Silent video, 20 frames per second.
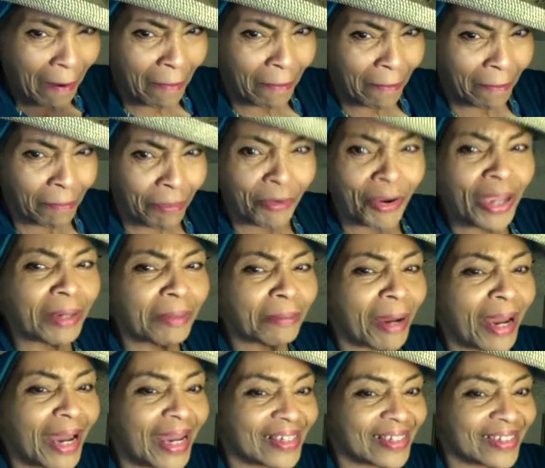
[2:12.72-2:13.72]
Bring
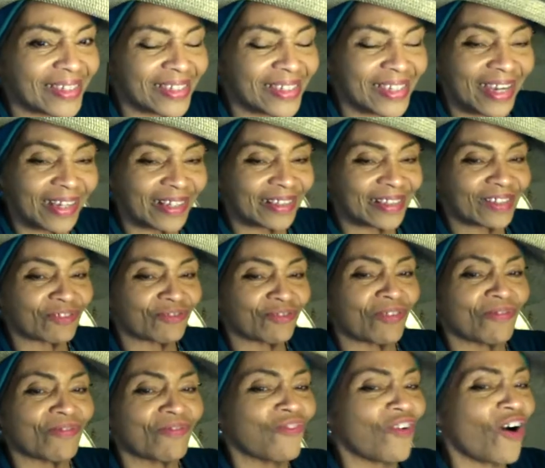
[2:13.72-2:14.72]
my sons
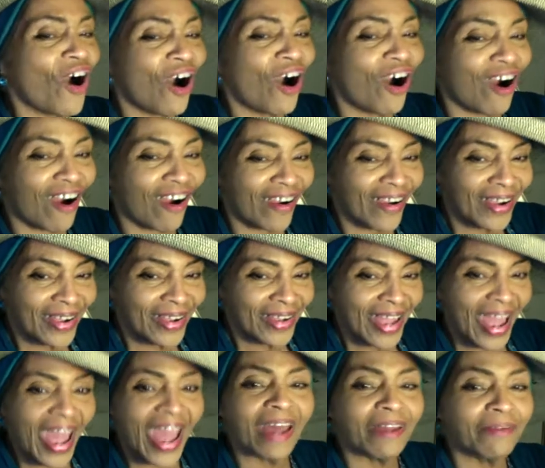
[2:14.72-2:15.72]
from far,
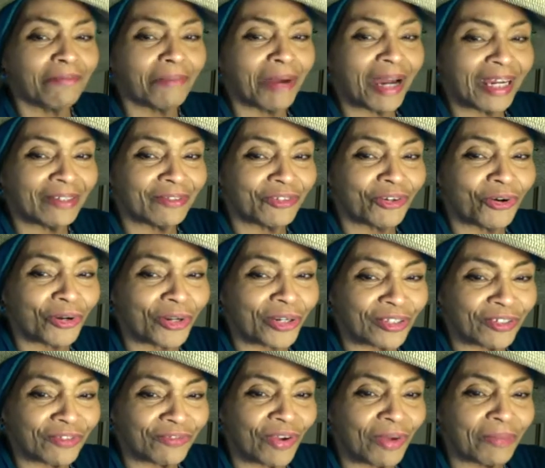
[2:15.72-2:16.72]
and my
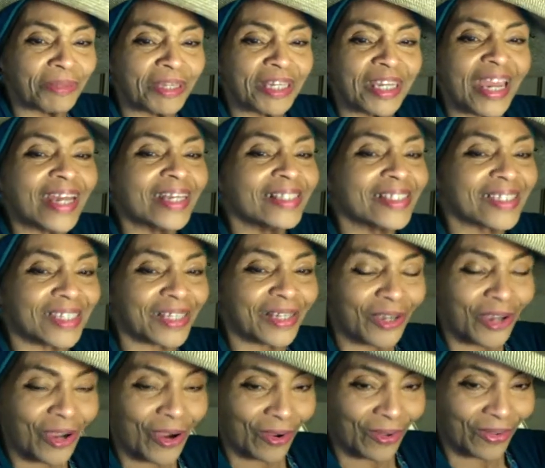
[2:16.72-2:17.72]
daughters from the ends of
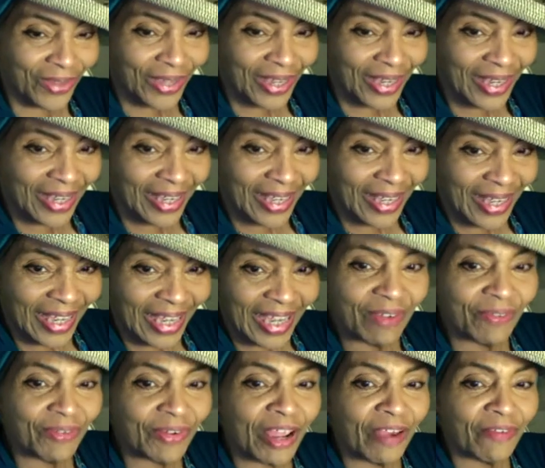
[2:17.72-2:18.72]
the earth,
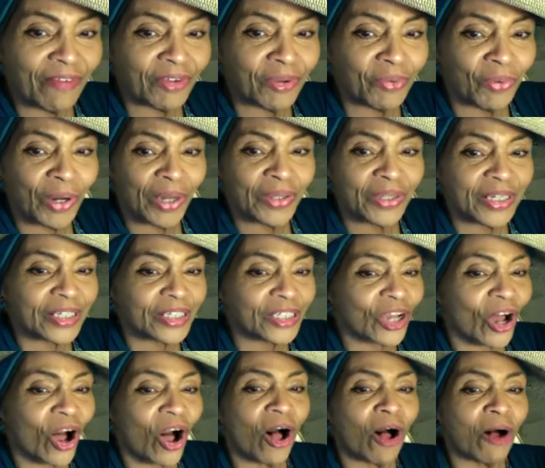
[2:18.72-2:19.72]
even every one that is
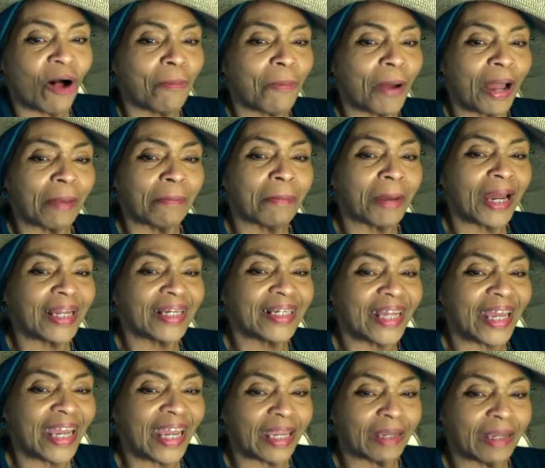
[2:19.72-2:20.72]
called by my
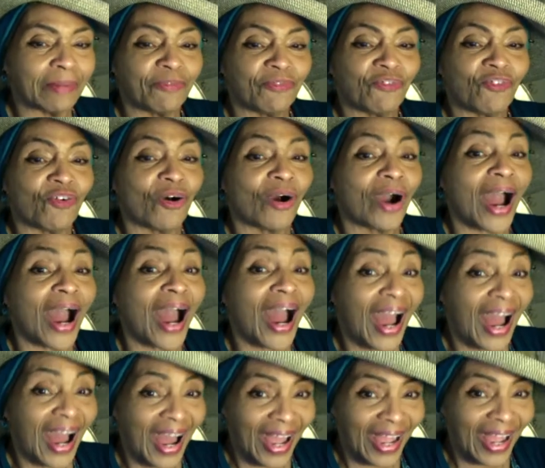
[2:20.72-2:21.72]
name, for
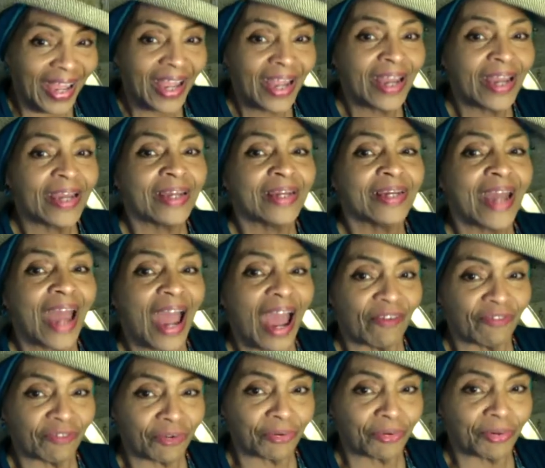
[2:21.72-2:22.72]
I
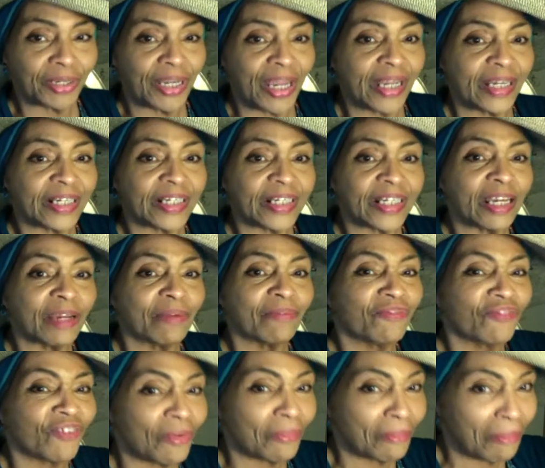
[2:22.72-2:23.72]
have created him
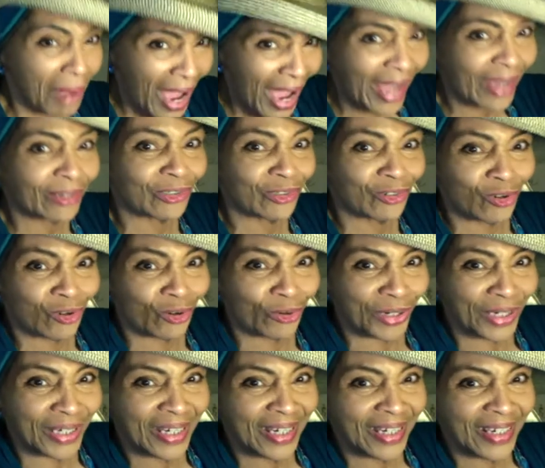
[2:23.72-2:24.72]
for my
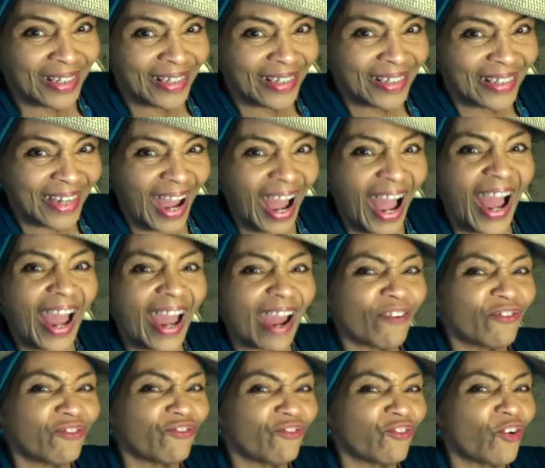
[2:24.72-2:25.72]
glory. I
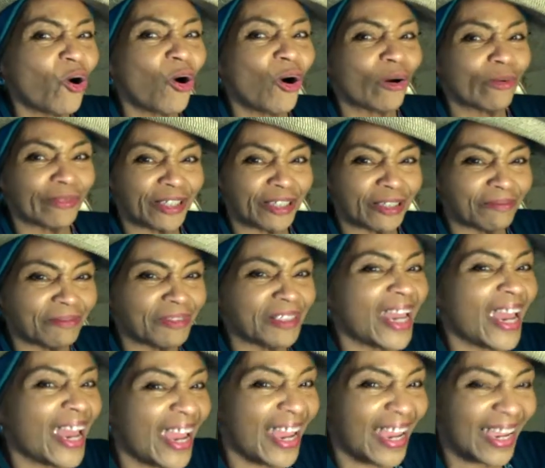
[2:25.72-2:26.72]
have formed him,
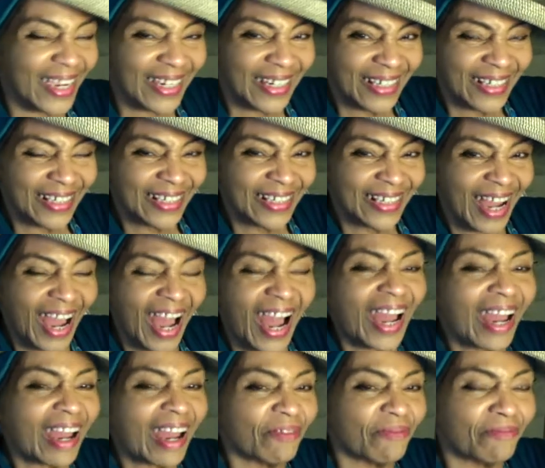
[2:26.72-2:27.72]
yea,
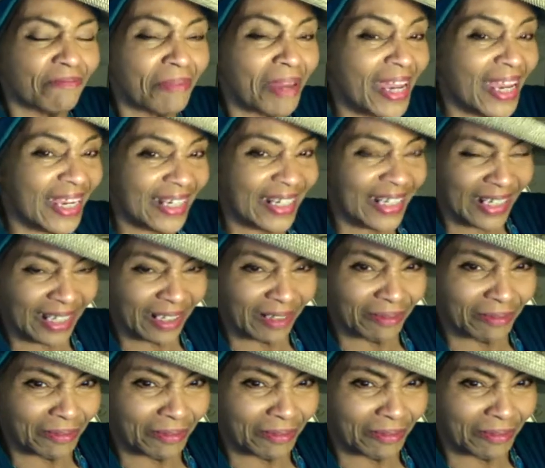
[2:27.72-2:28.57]
I have made him.